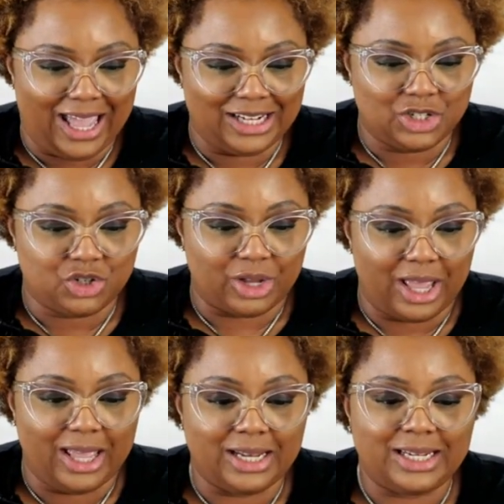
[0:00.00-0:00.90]

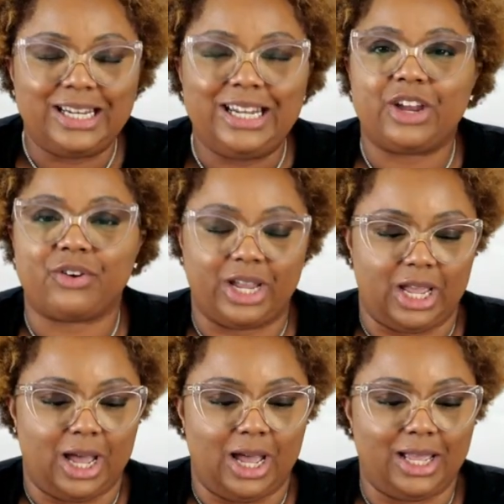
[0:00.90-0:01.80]

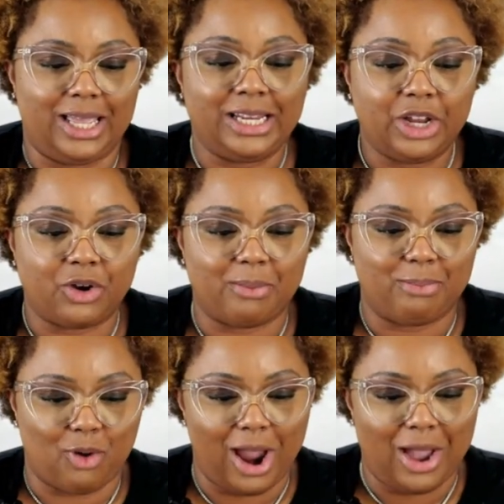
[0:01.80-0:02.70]

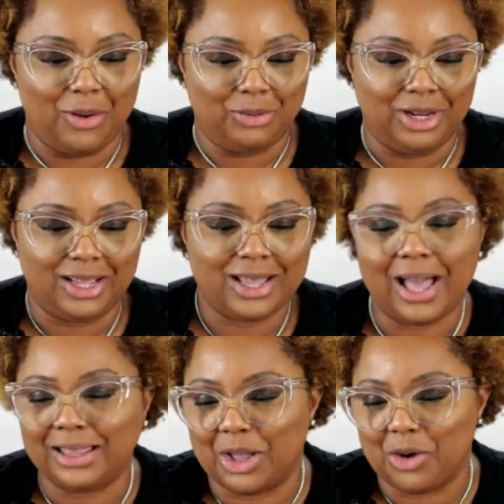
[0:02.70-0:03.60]
Indira Brown,
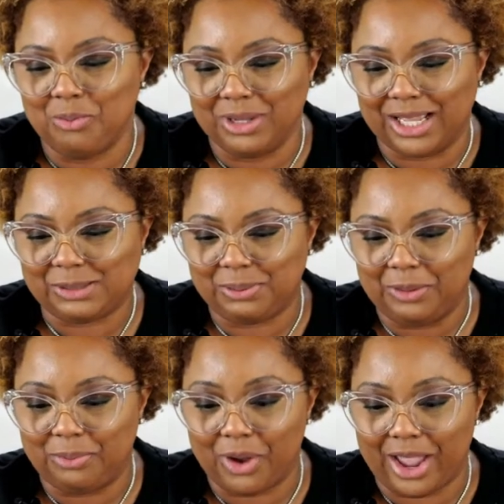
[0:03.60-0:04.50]
hello, blessed
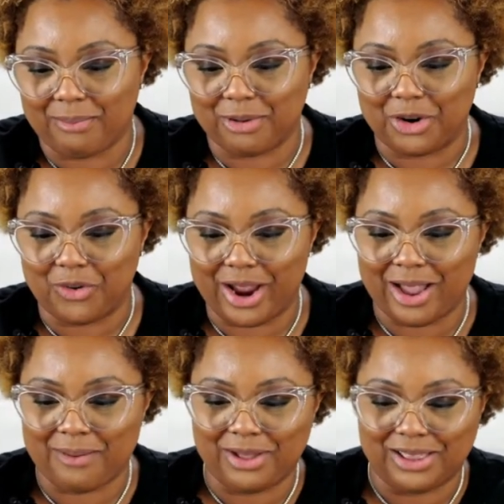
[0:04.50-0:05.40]
people. Amber
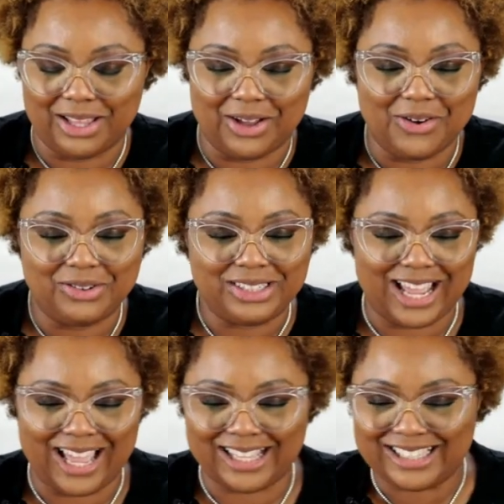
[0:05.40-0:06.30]
Graham, hello.
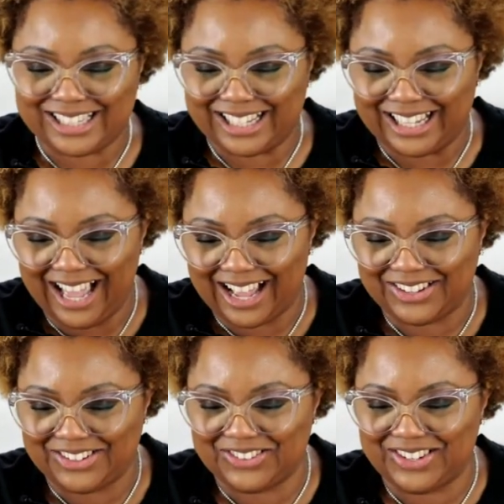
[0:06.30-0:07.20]
Nancy, how
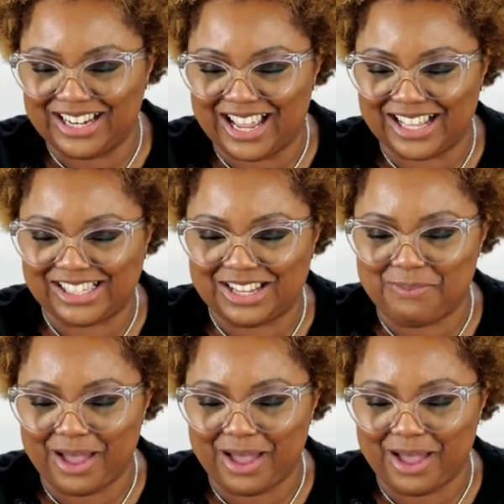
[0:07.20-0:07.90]
you doing, Nancy?